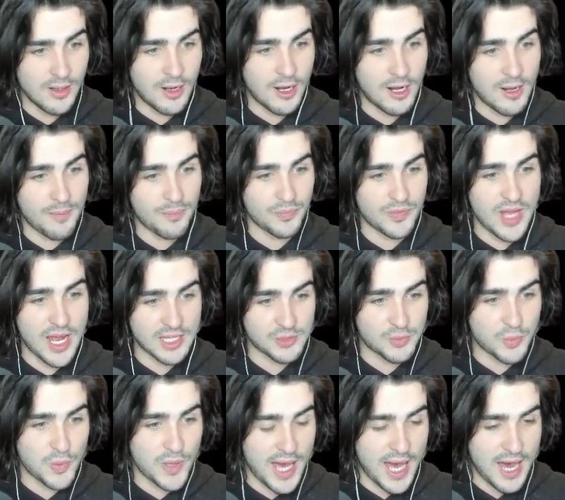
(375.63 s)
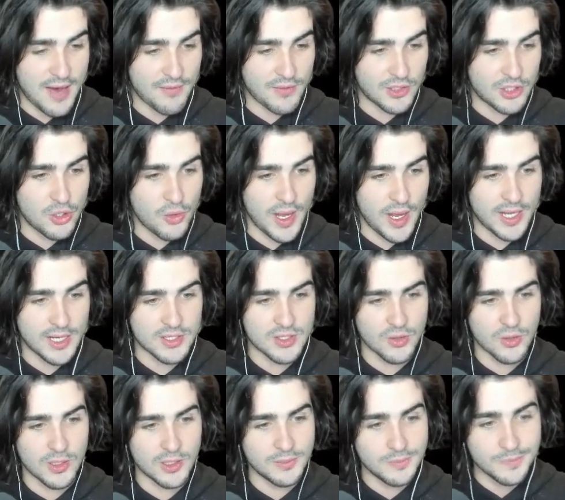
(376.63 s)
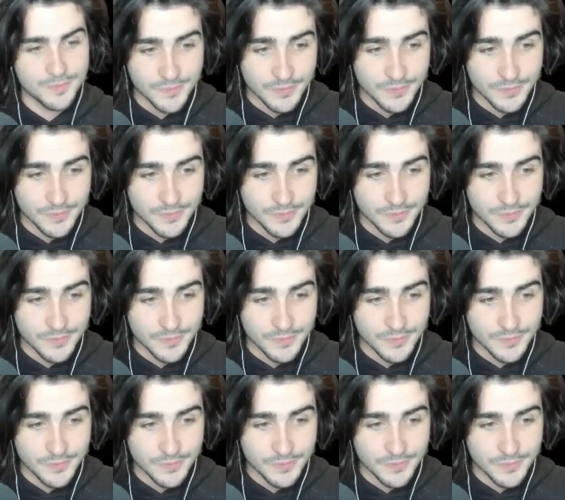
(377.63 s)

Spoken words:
Next we have a two-handed sword.